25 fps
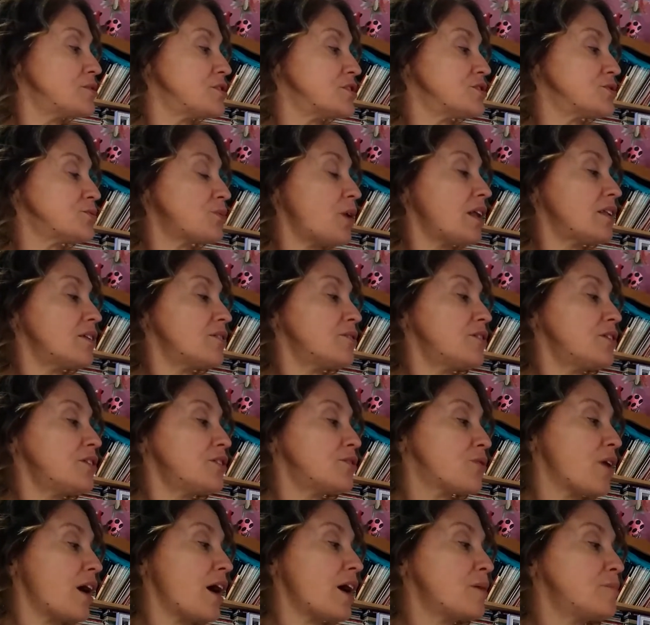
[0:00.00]
She swallowed the
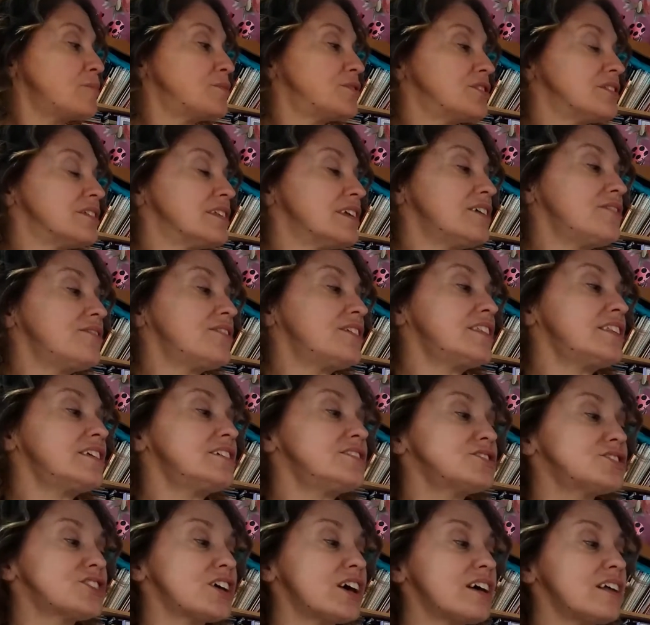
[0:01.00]
crab to live in the
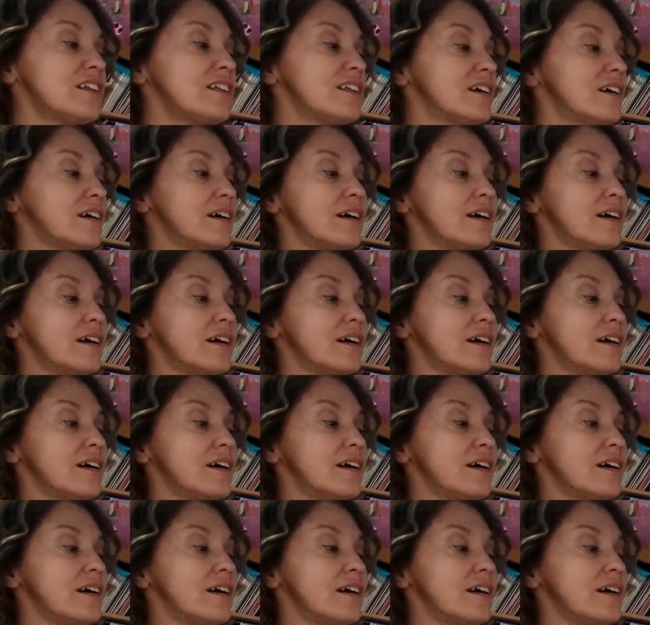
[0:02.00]
shell.